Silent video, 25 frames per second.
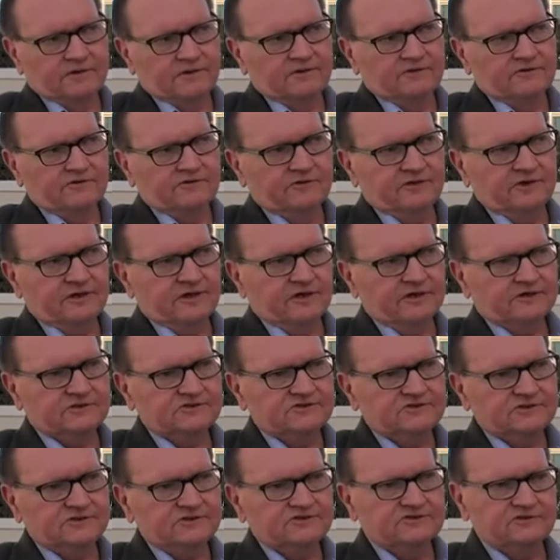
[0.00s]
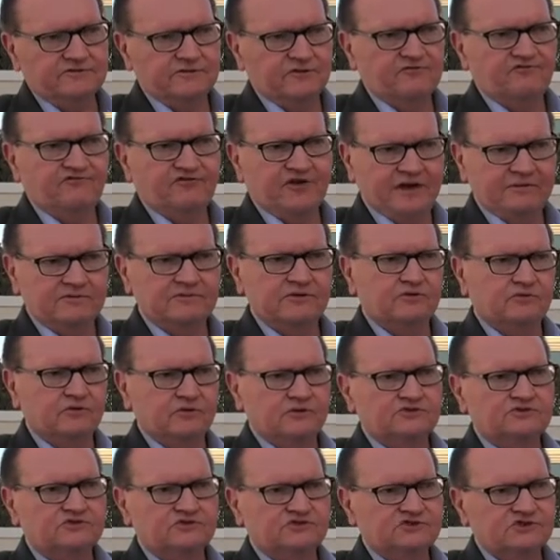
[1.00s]
to get a sense of their family
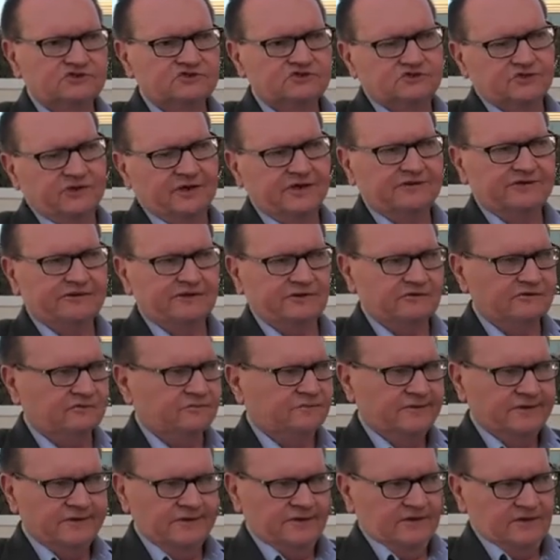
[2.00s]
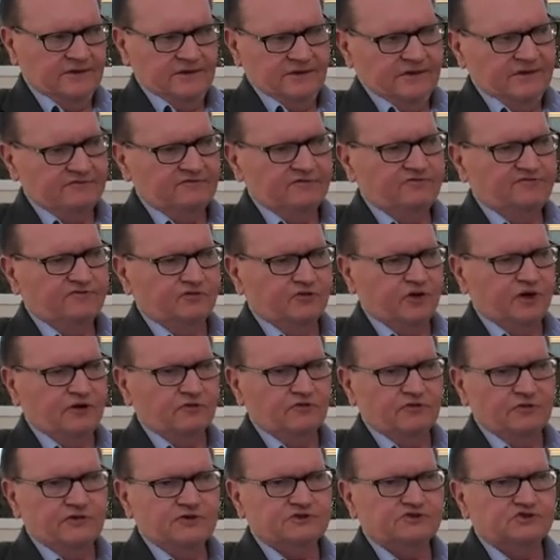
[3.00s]
religious history. And I tell them, even if you're
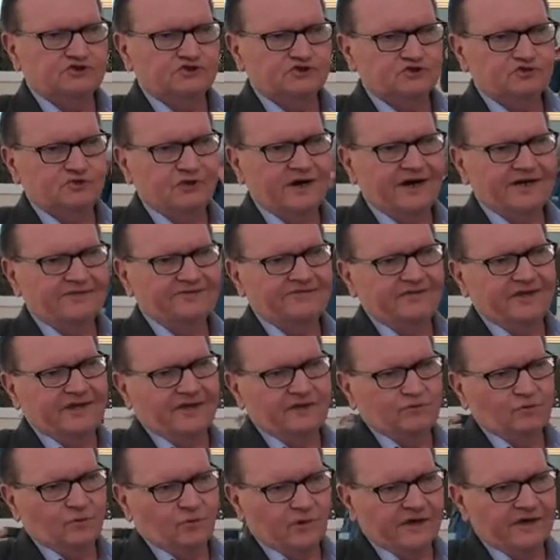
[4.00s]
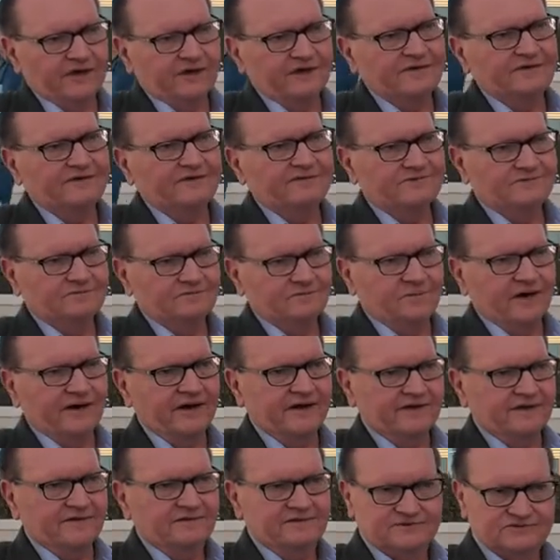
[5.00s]
not religious, you got that way
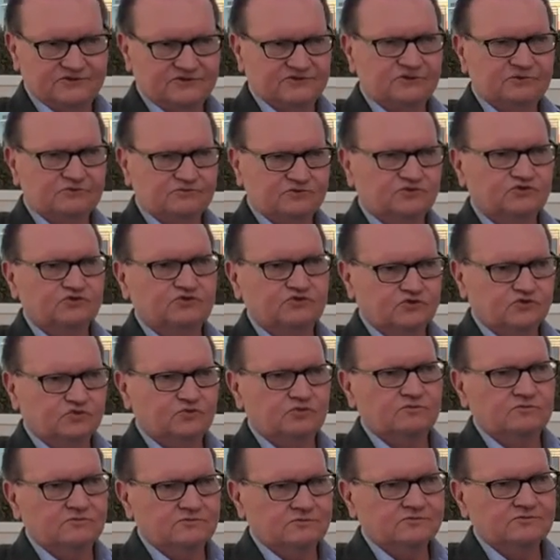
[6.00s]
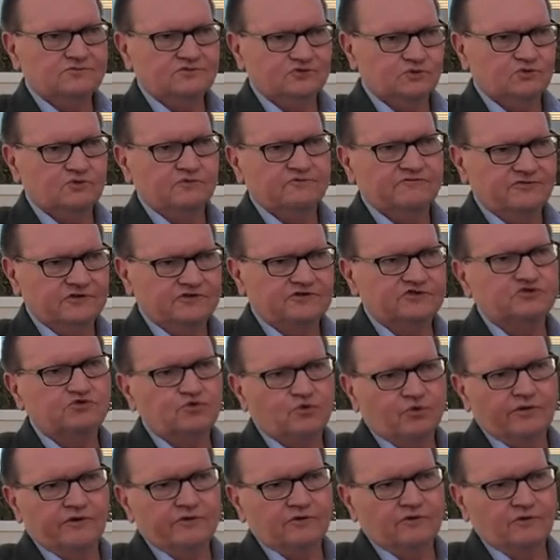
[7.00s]
by some sort of
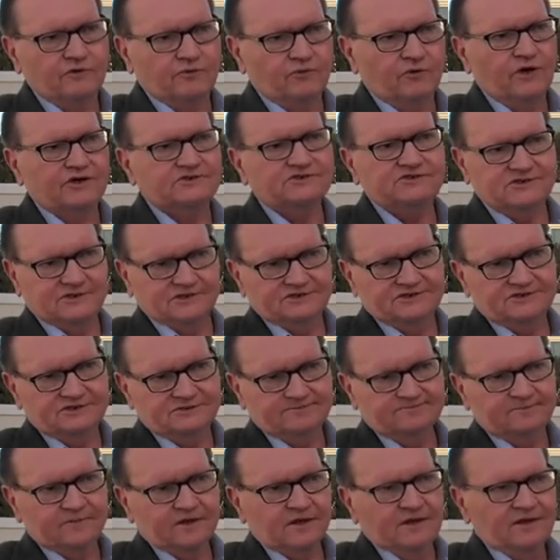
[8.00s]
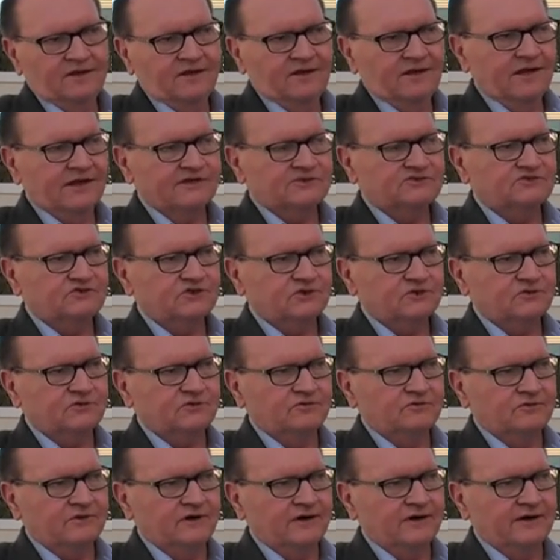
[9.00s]
historical process. And
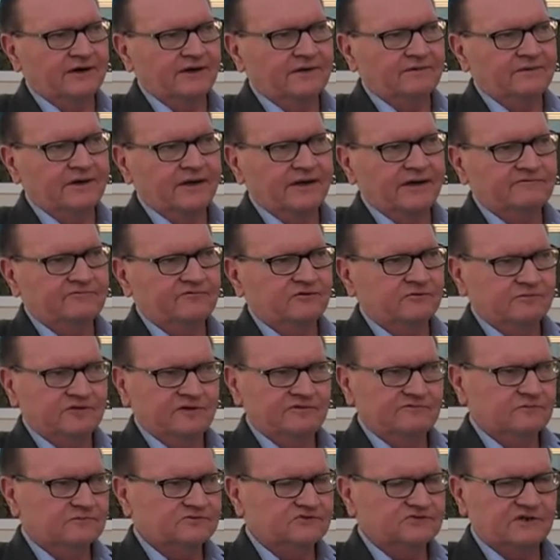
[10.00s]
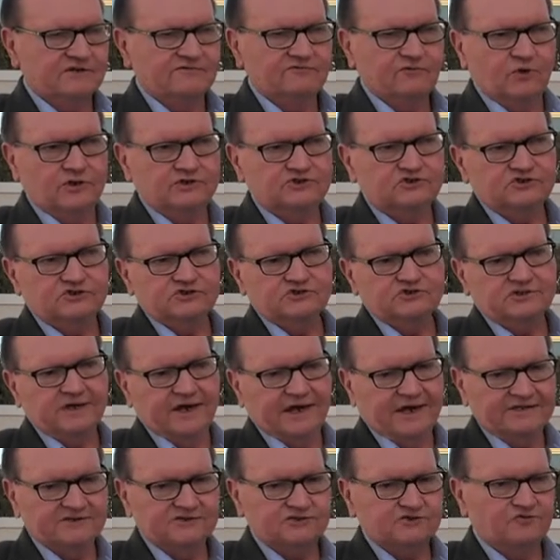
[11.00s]
so I have them give them a set of questions to
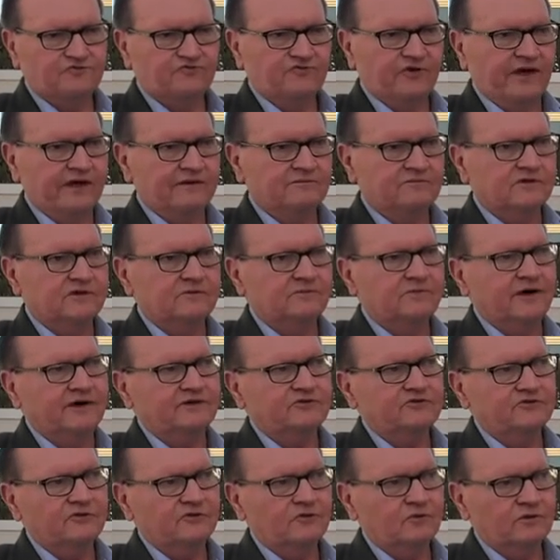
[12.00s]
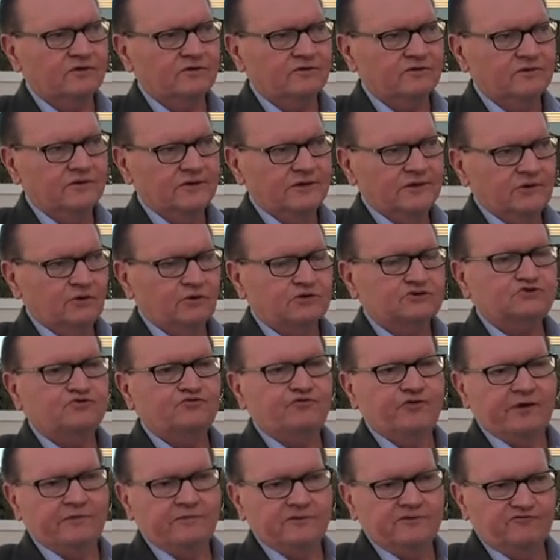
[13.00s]
ask their family about, where's
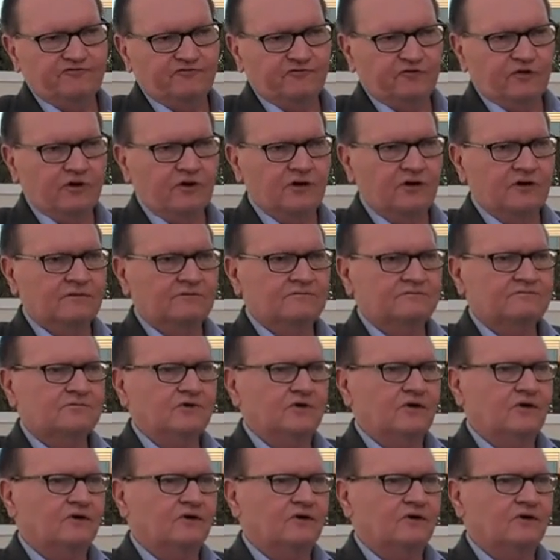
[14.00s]
your family from?